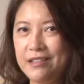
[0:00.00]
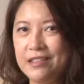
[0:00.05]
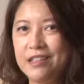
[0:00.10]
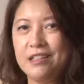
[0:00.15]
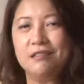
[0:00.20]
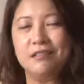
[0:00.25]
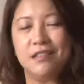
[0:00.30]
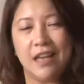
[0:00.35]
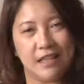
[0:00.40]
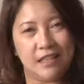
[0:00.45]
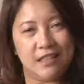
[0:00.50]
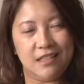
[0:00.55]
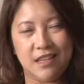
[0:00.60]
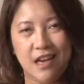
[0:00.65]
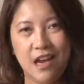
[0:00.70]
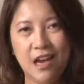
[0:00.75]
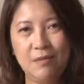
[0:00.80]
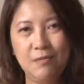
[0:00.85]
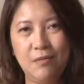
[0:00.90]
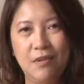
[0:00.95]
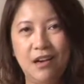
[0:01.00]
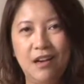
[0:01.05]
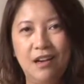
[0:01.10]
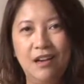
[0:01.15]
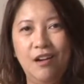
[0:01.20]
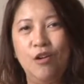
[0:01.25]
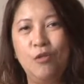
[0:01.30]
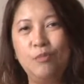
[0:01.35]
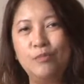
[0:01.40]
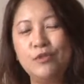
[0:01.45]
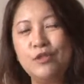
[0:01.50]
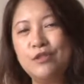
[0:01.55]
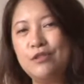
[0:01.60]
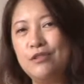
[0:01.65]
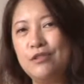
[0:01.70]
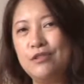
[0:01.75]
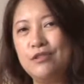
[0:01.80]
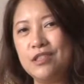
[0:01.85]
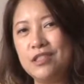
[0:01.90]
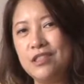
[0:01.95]
until next time, I hope
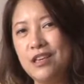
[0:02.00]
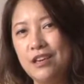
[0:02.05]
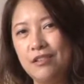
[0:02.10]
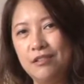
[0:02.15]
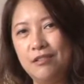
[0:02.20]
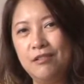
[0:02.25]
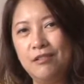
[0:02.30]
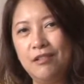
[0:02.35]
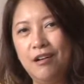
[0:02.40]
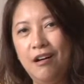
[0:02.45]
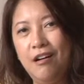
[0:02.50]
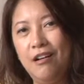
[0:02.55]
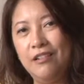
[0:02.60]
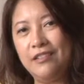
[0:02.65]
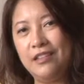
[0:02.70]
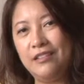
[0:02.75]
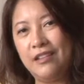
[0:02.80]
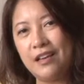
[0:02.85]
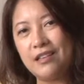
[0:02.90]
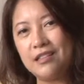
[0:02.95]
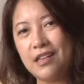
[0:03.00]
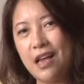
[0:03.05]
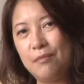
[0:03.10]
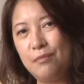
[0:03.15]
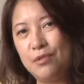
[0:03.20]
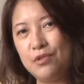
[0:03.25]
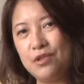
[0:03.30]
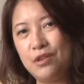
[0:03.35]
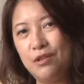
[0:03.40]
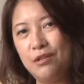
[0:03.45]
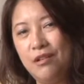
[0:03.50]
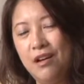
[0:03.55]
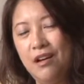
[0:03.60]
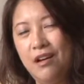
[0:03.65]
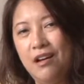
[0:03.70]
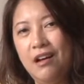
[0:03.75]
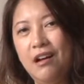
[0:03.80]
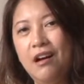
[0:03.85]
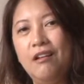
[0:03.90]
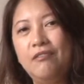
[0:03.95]
to see you on the next episode
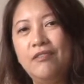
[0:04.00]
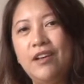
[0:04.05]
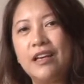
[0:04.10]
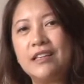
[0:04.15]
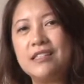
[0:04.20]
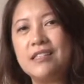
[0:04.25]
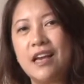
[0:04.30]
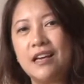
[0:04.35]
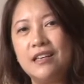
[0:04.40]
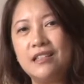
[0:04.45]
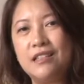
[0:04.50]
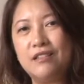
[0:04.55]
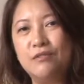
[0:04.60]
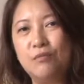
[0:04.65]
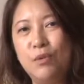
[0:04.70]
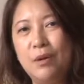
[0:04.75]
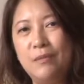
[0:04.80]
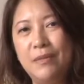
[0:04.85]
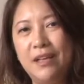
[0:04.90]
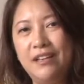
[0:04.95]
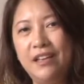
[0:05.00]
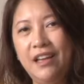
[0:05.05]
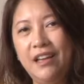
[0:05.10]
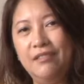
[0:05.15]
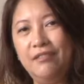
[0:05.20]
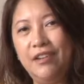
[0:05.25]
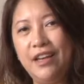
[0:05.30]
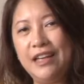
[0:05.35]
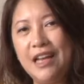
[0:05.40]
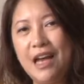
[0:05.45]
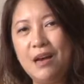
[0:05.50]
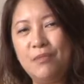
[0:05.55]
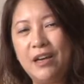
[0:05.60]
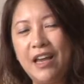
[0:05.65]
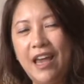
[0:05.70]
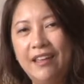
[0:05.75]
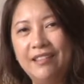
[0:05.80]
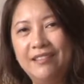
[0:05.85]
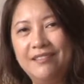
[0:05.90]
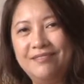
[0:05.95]
of Executive Women in Vietnam
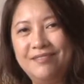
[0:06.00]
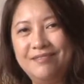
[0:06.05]
again.